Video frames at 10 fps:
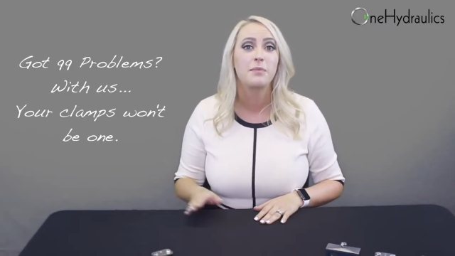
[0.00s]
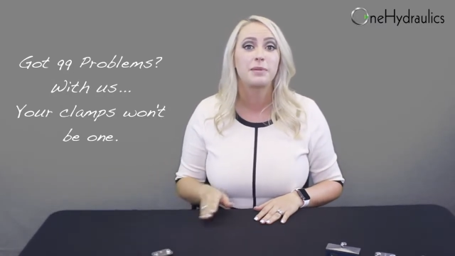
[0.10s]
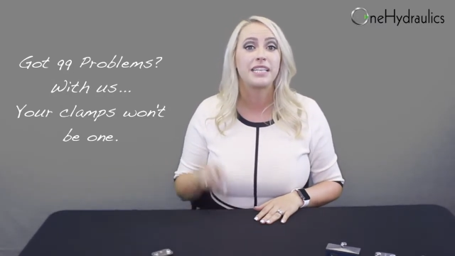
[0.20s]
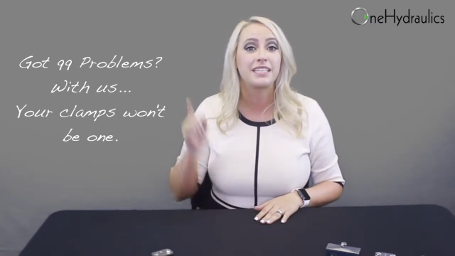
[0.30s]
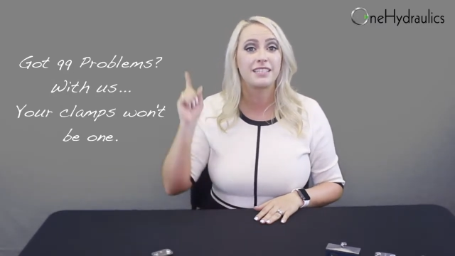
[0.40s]

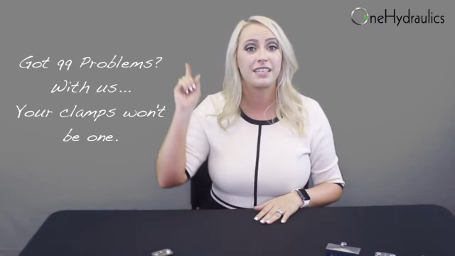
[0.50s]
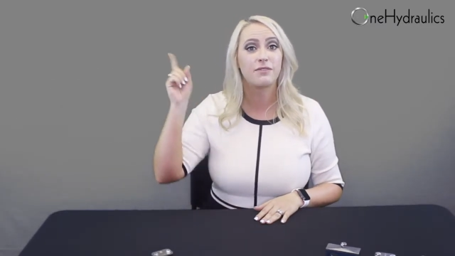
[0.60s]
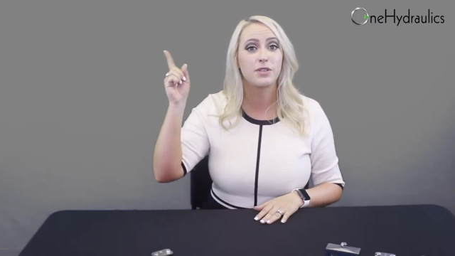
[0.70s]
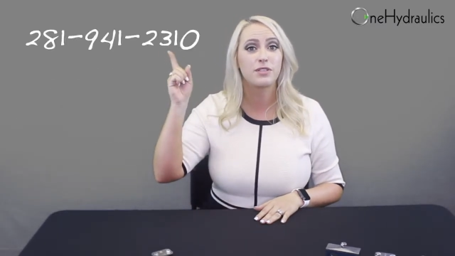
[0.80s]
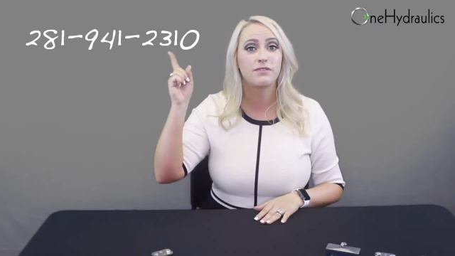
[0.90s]
please
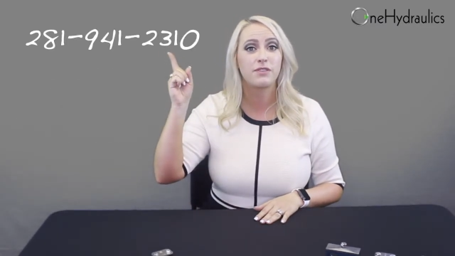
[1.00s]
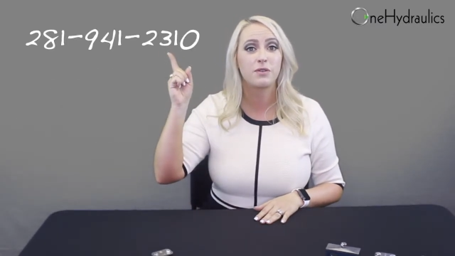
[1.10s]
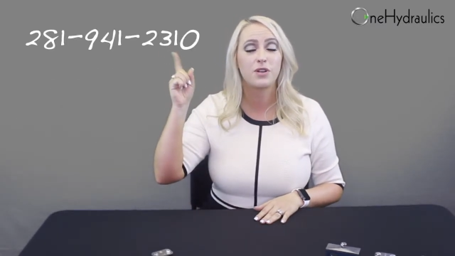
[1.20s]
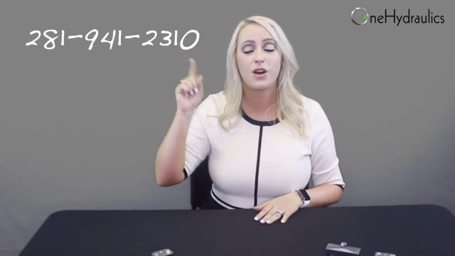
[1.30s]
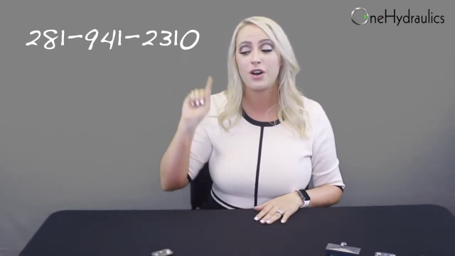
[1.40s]
give us a
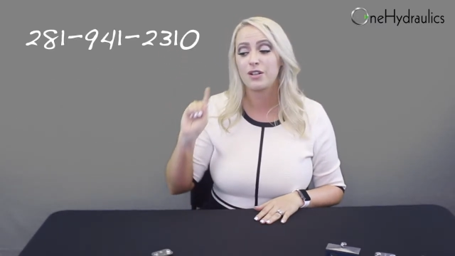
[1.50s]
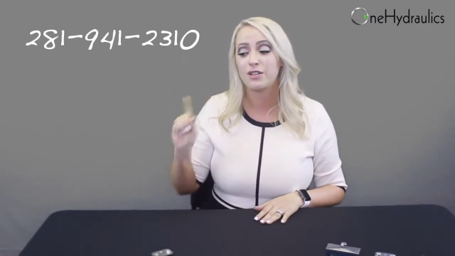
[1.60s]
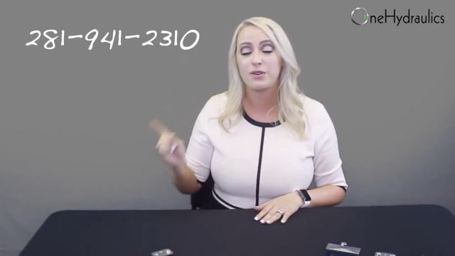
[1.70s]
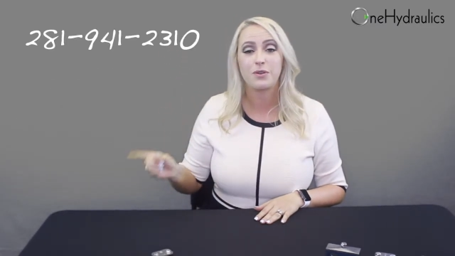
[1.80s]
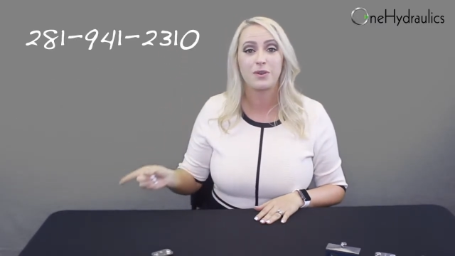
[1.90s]
phone call
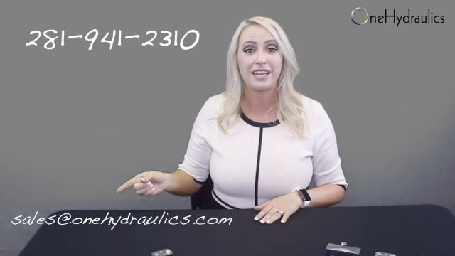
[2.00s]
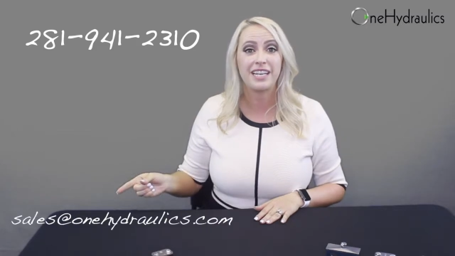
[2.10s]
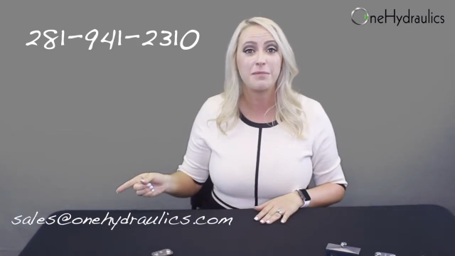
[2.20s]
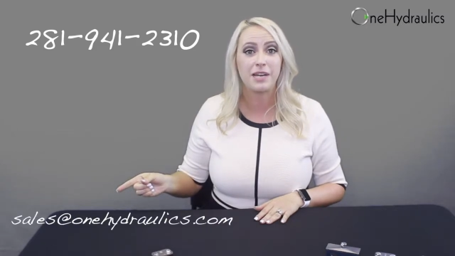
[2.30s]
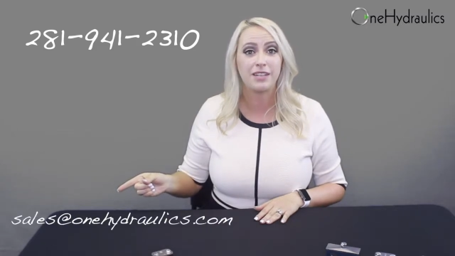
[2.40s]
or
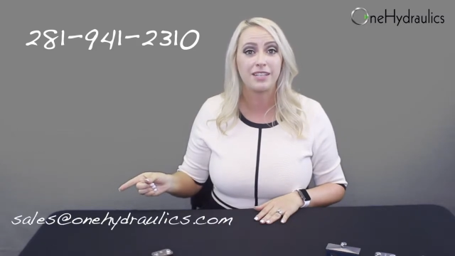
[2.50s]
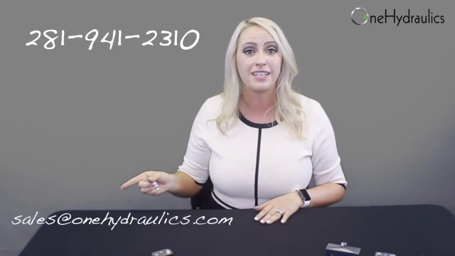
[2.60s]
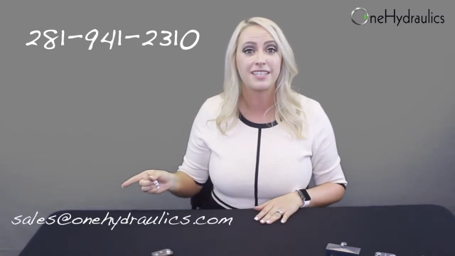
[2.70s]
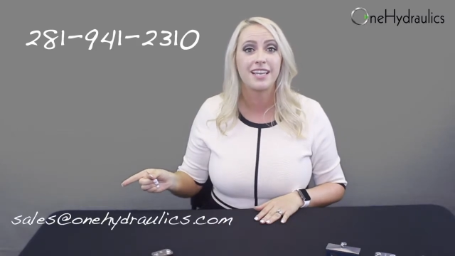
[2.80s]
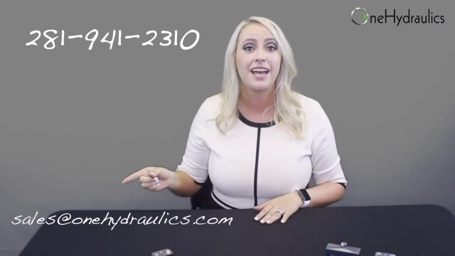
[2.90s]
email
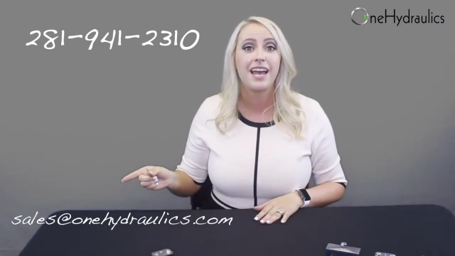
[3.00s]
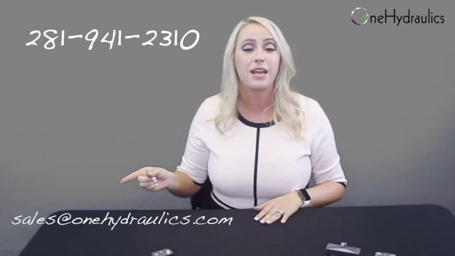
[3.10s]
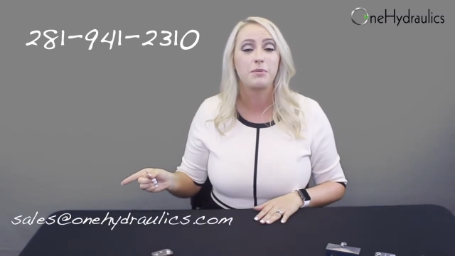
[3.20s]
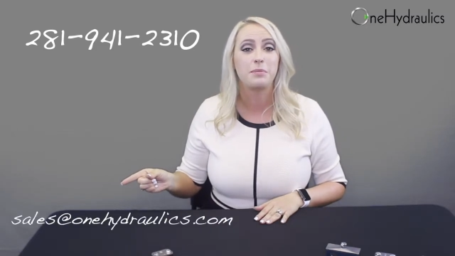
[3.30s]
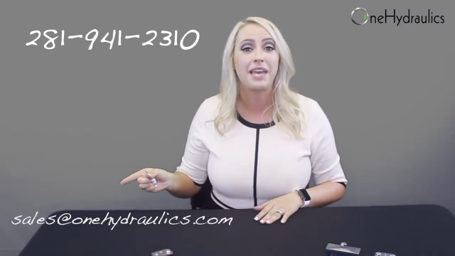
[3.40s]
us,
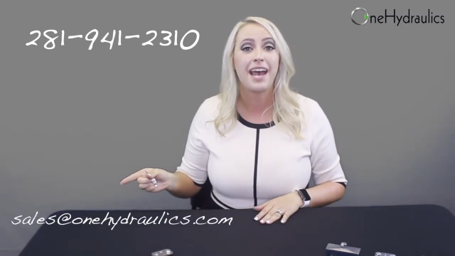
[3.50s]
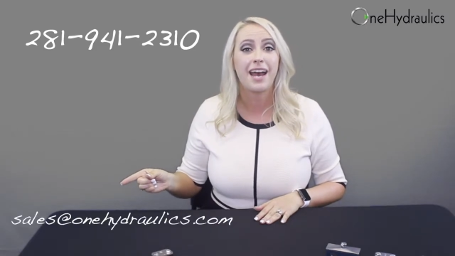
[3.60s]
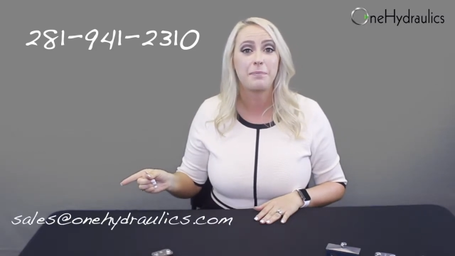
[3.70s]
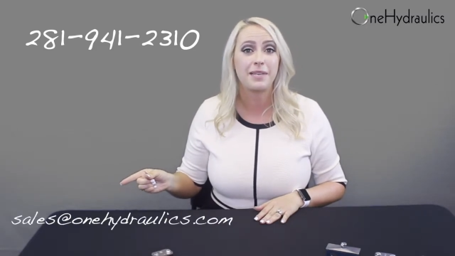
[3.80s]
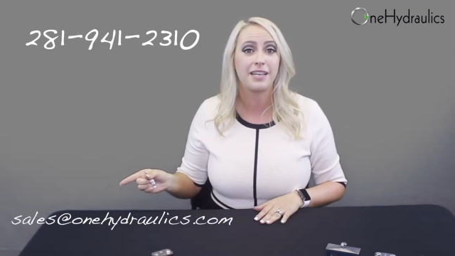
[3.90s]
and we'd be
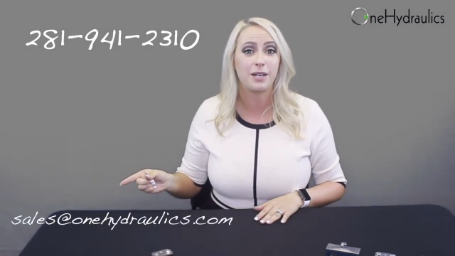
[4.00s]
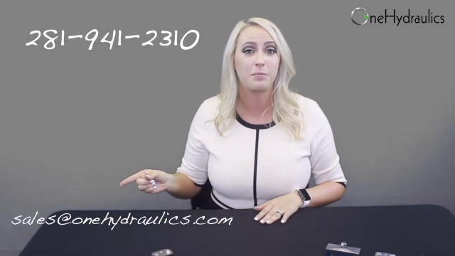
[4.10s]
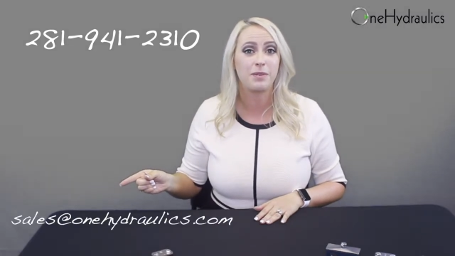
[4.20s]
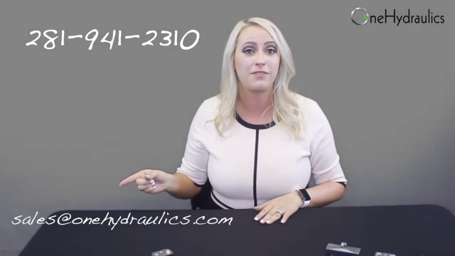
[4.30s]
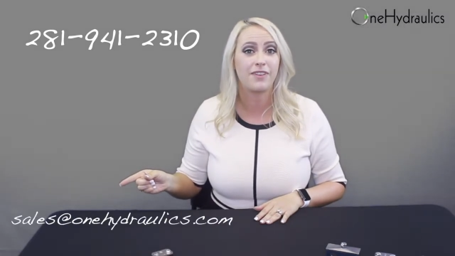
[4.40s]
happy to
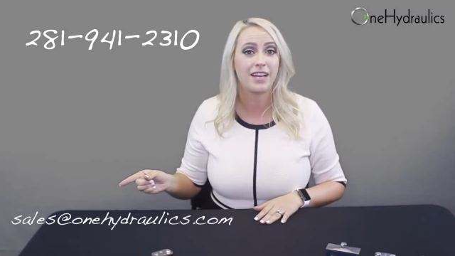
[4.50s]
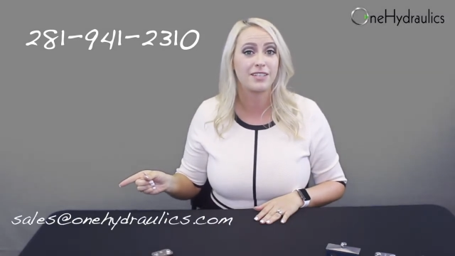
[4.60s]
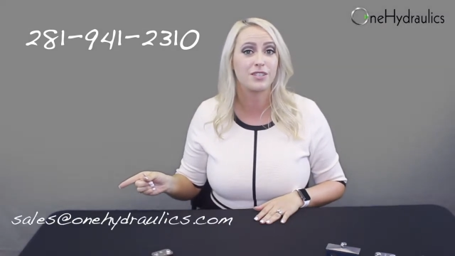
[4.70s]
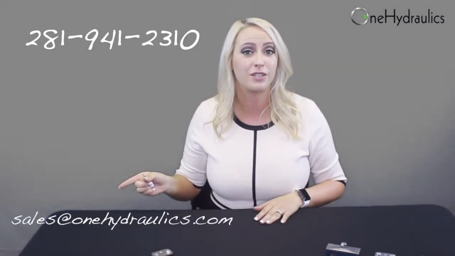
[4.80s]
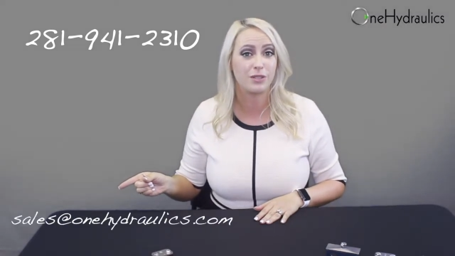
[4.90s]
help you find
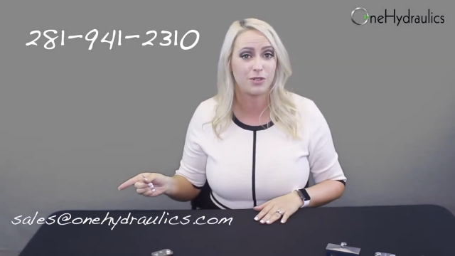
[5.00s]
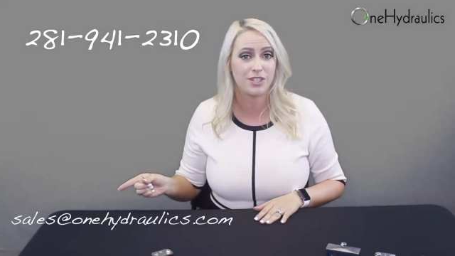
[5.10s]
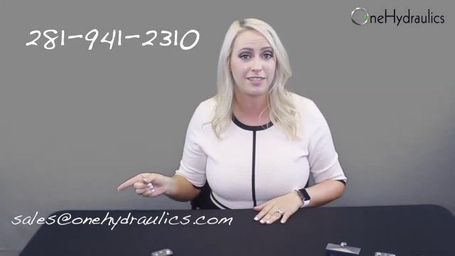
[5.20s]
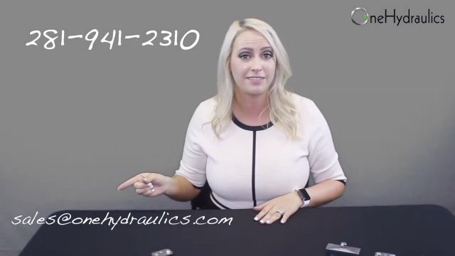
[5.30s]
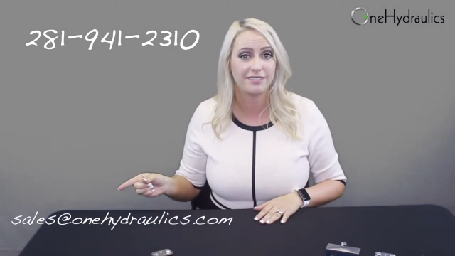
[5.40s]
a solution.